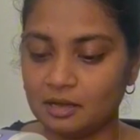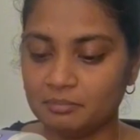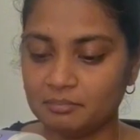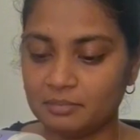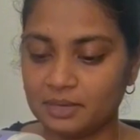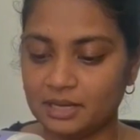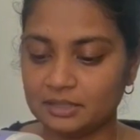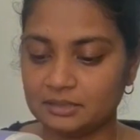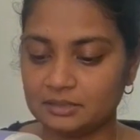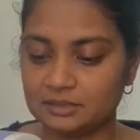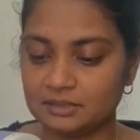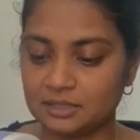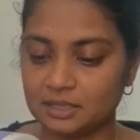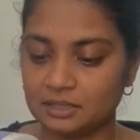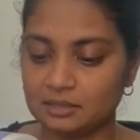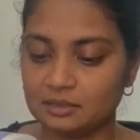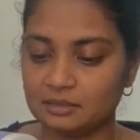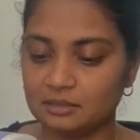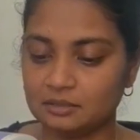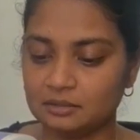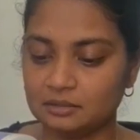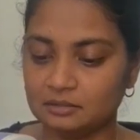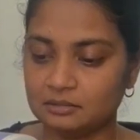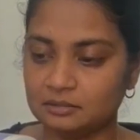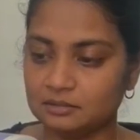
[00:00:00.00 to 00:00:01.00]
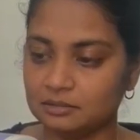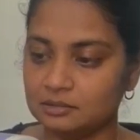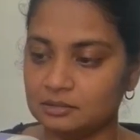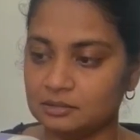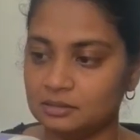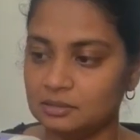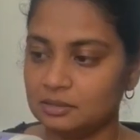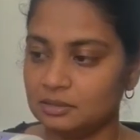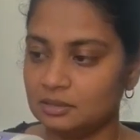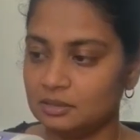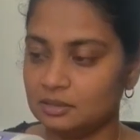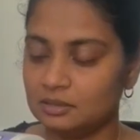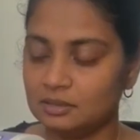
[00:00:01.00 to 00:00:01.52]
my Singer
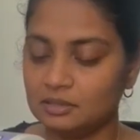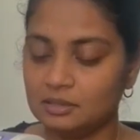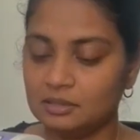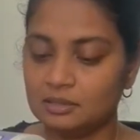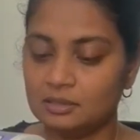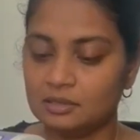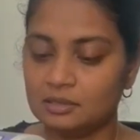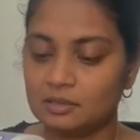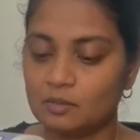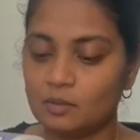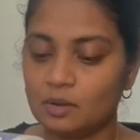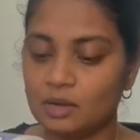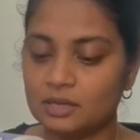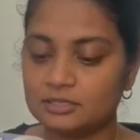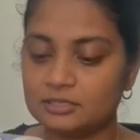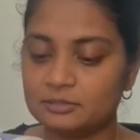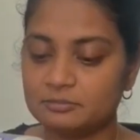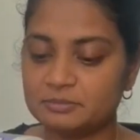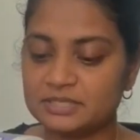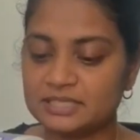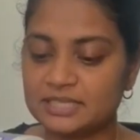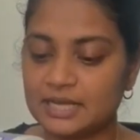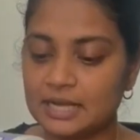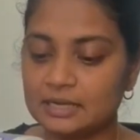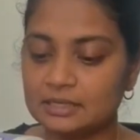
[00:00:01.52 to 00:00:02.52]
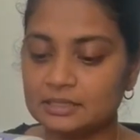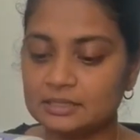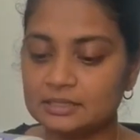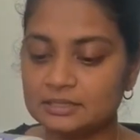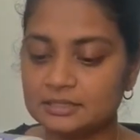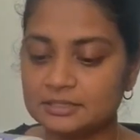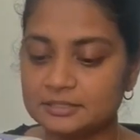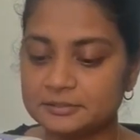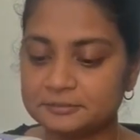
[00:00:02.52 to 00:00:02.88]
Quantum Stylus.